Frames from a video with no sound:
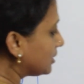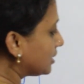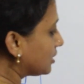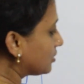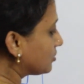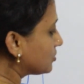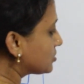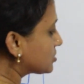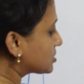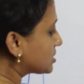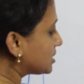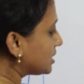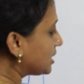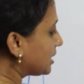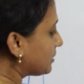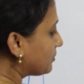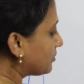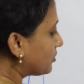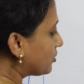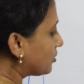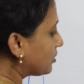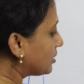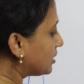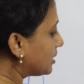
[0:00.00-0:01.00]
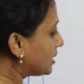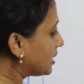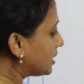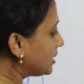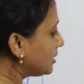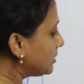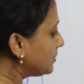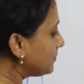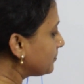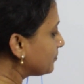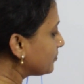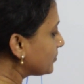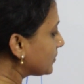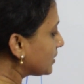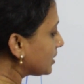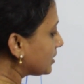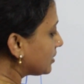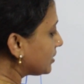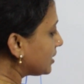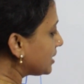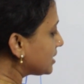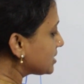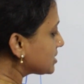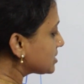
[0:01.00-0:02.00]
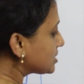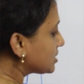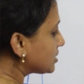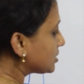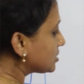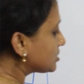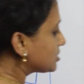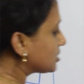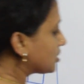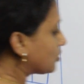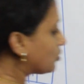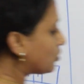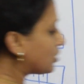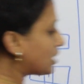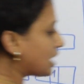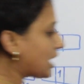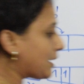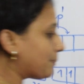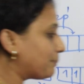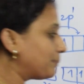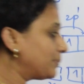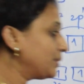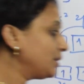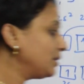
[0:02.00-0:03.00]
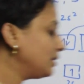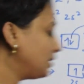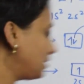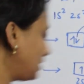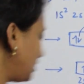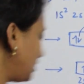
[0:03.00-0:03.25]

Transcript: now still I'm not done. Yes. So now what happened?